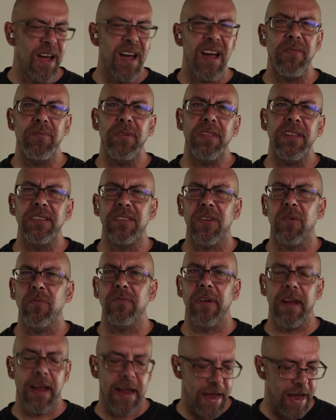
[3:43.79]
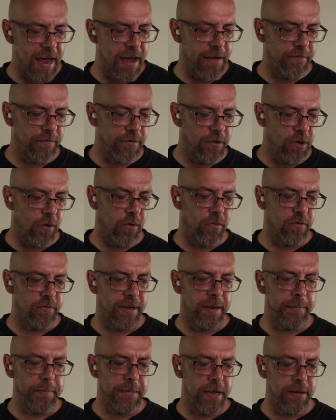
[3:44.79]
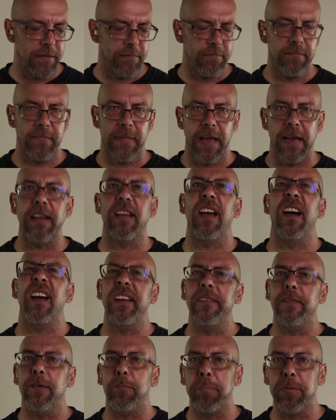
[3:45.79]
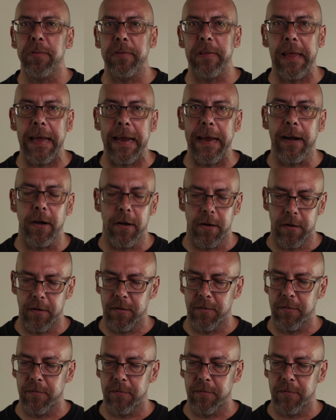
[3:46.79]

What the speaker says: I really don't have goals. I'm not that kind of a planner.